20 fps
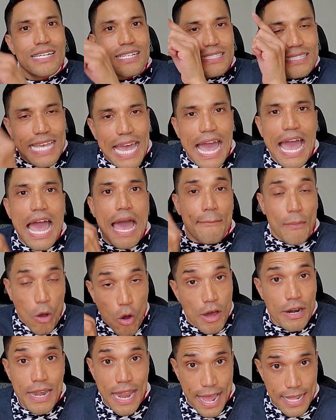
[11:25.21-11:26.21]
tab
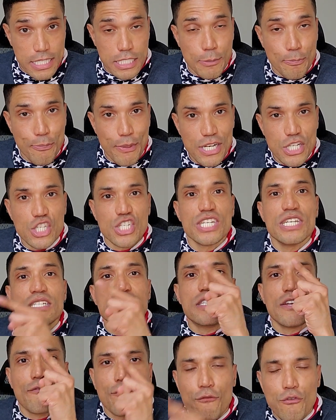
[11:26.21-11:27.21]
on that spreadsheet is
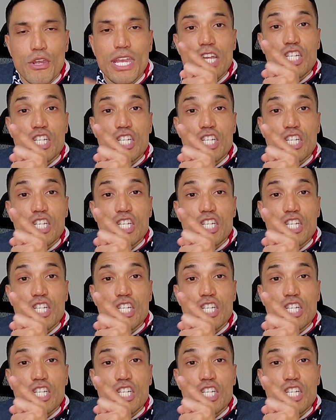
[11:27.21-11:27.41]
the free